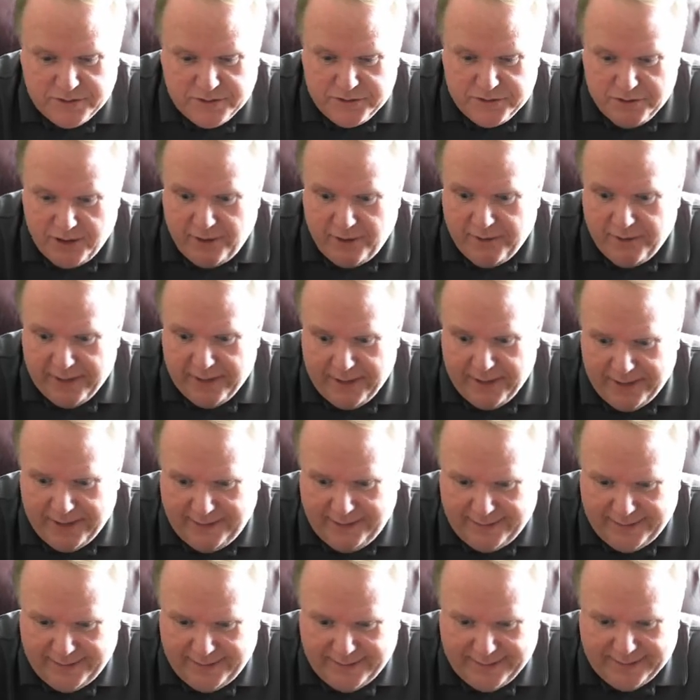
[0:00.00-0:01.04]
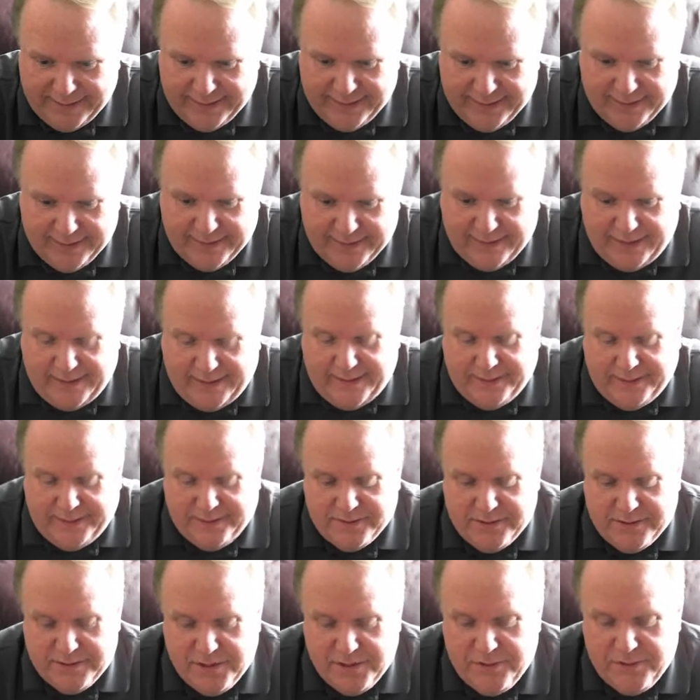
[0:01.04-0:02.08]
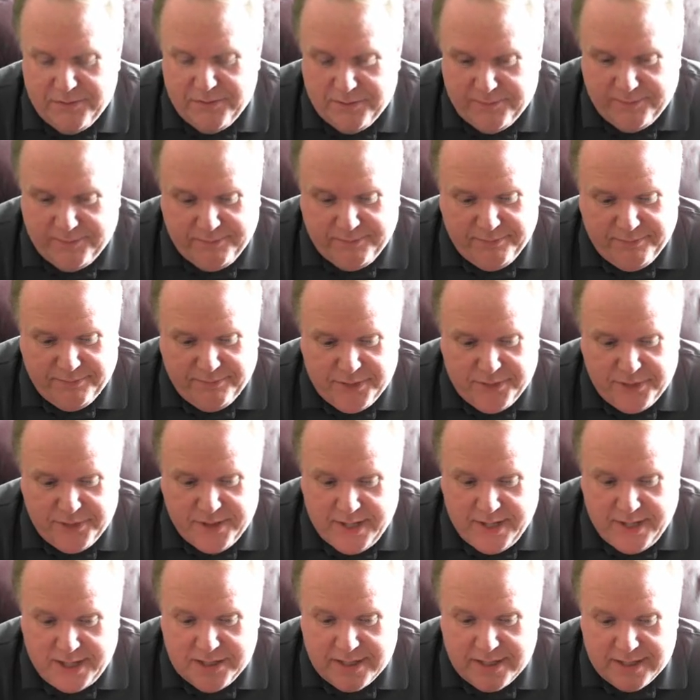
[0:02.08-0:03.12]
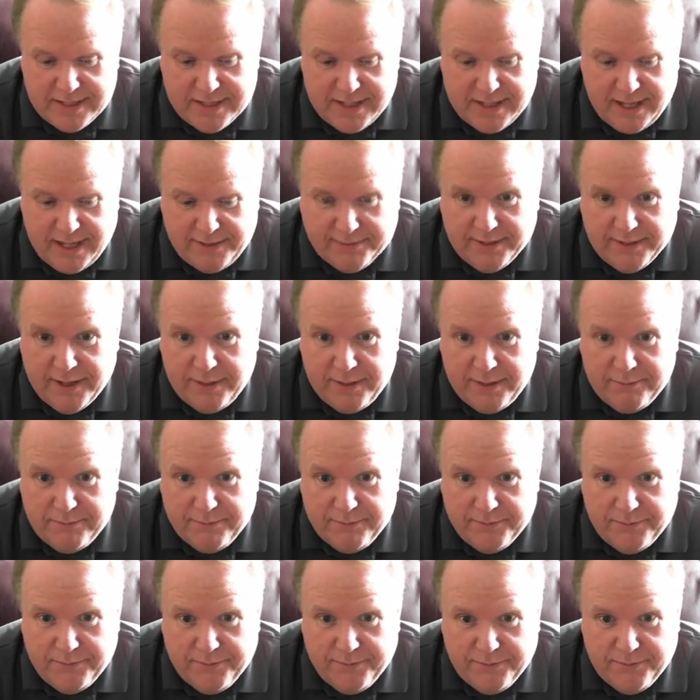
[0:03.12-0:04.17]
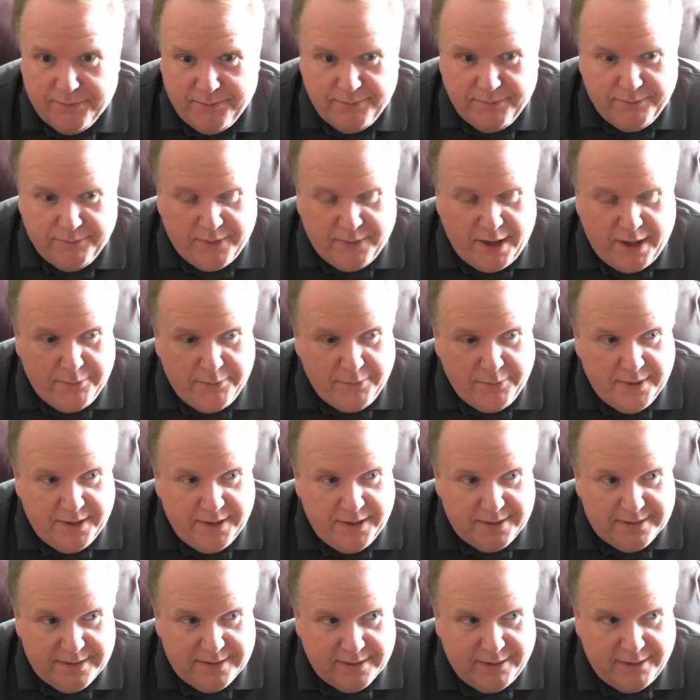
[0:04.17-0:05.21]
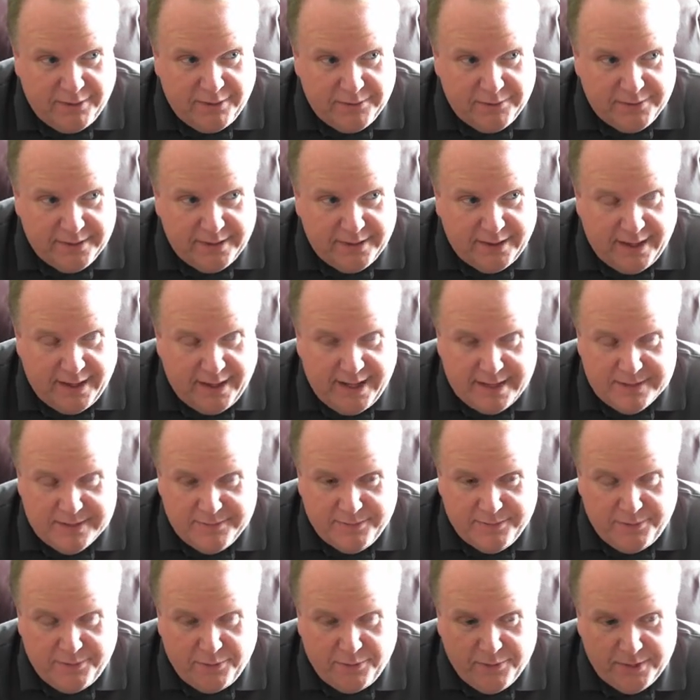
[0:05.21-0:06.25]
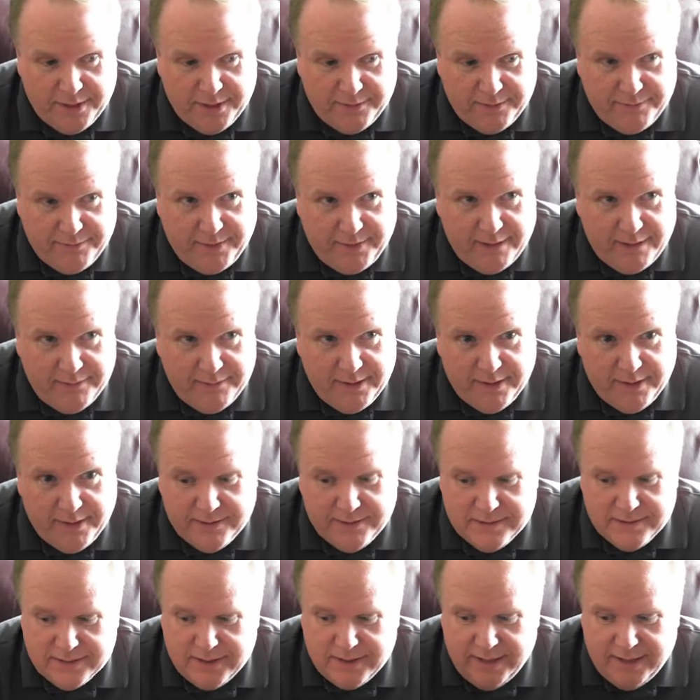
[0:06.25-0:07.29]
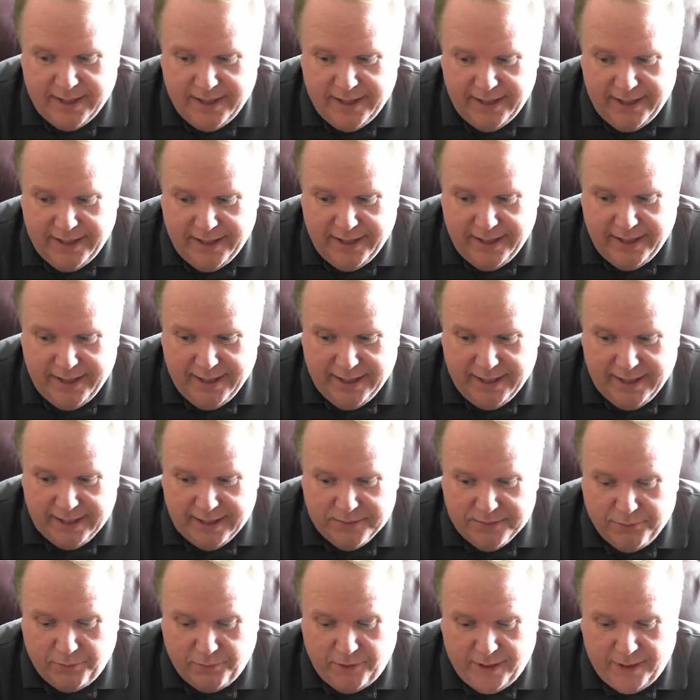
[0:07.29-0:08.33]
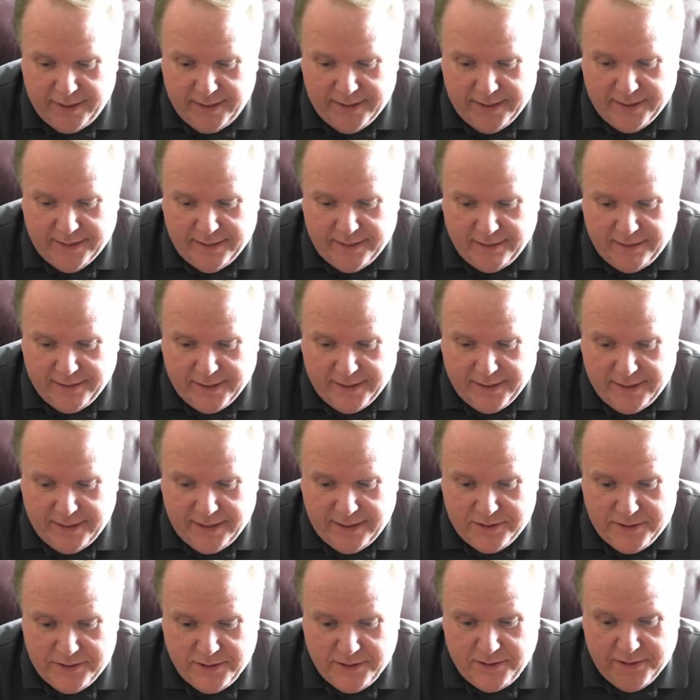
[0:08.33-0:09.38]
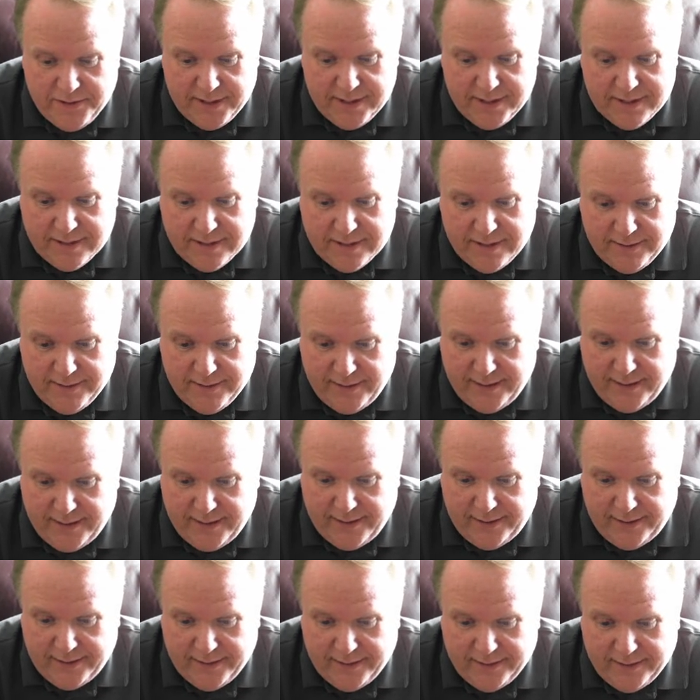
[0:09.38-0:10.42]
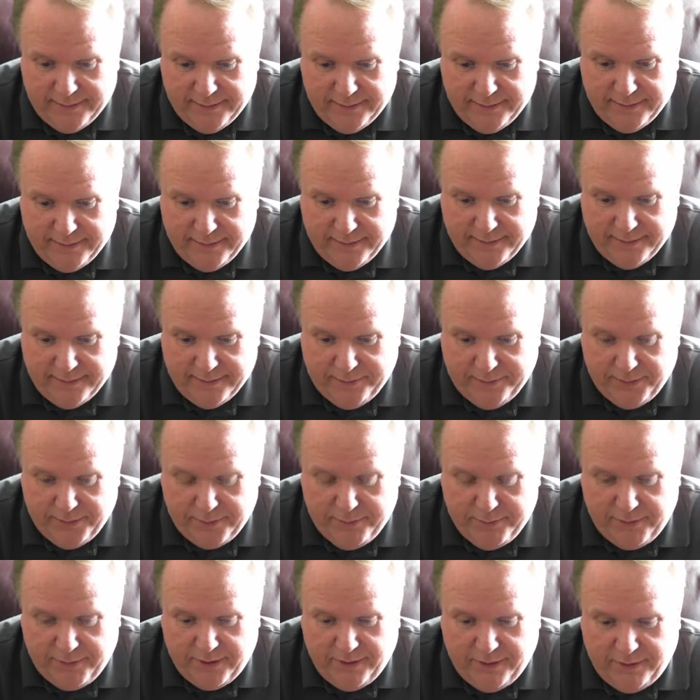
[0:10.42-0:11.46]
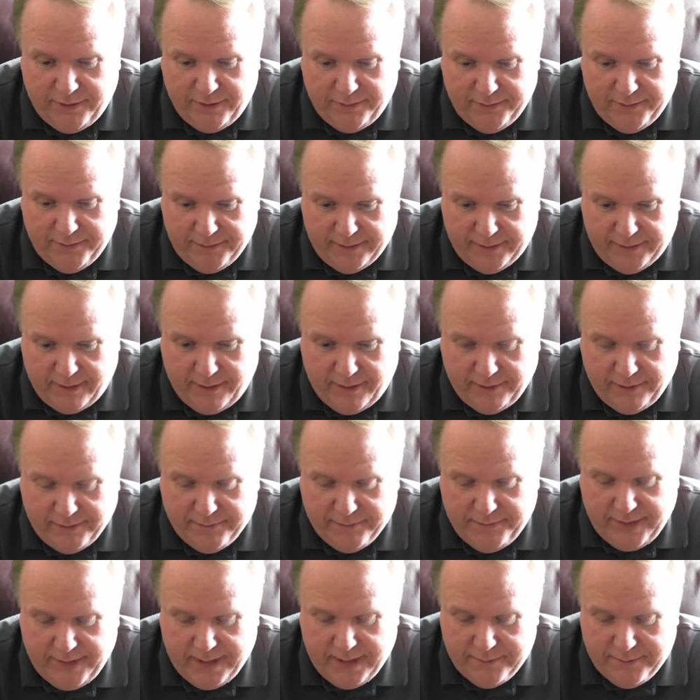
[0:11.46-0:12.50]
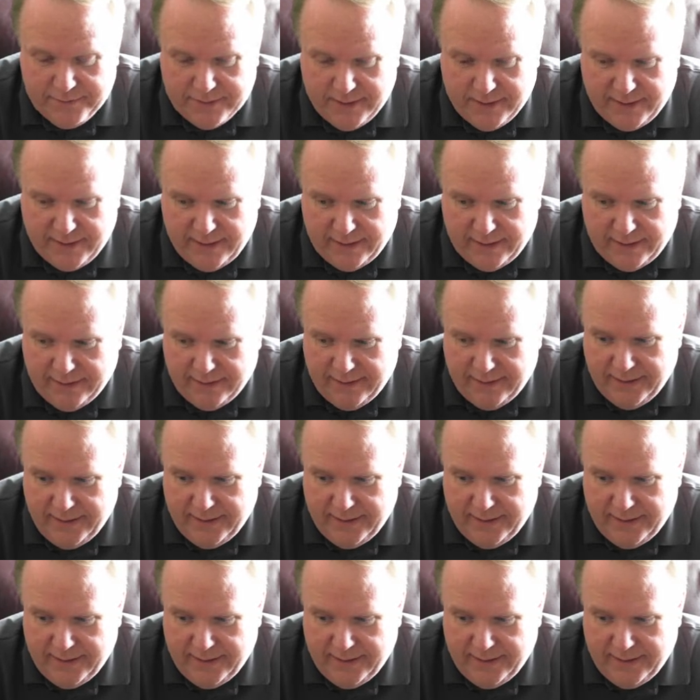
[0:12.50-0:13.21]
Joey, two traditions I've come up with over the last 4 or 5 years is one, looking at Joey's football Hall of Fame set.